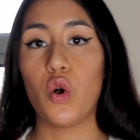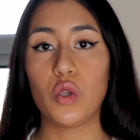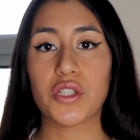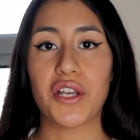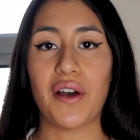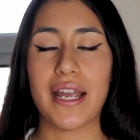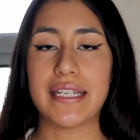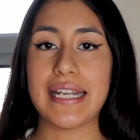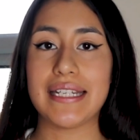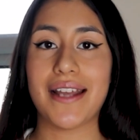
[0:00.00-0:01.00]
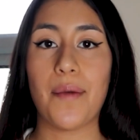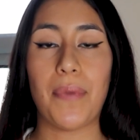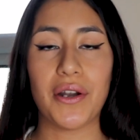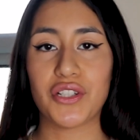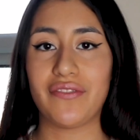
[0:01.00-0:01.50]
Also, I attended a
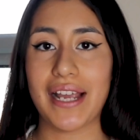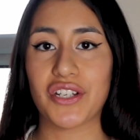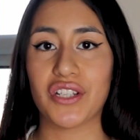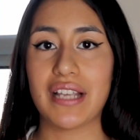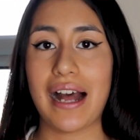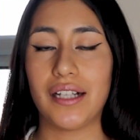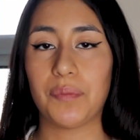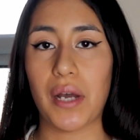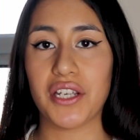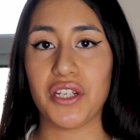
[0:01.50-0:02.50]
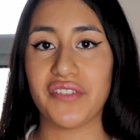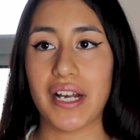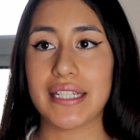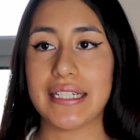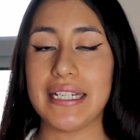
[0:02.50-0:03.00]
bunch of lectures held by
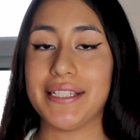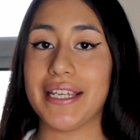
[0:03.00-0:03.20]
universities,